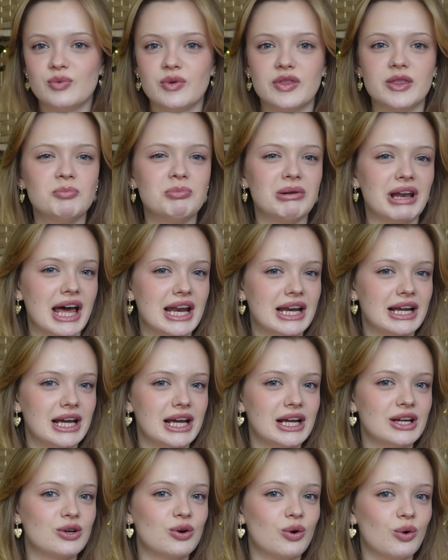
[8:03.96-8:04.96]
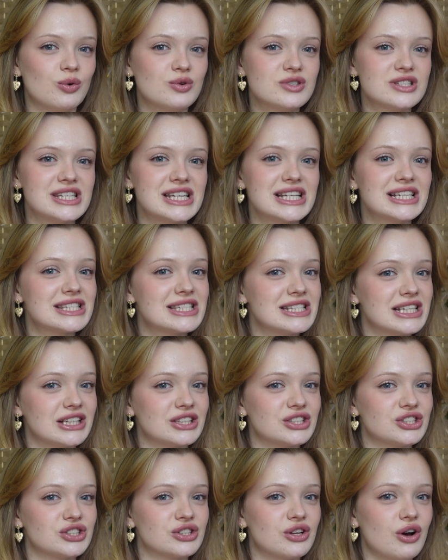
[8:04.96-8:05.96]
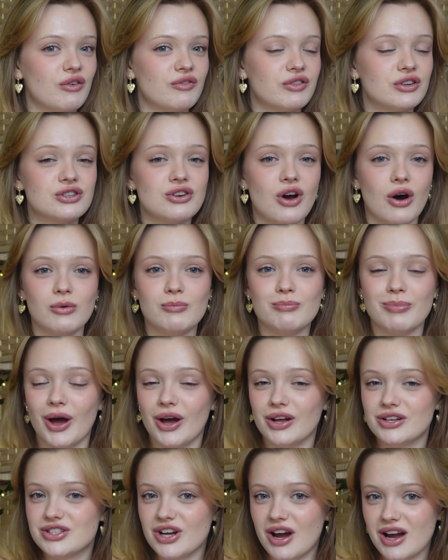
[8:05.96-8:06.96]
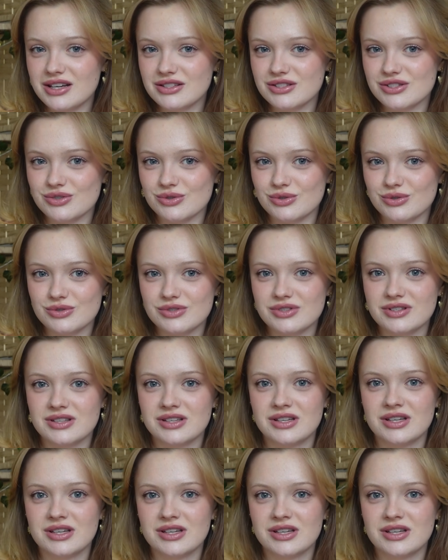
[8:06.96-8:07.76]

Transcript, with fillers: with the planet and caused the extinction of the non bird dinosaurs.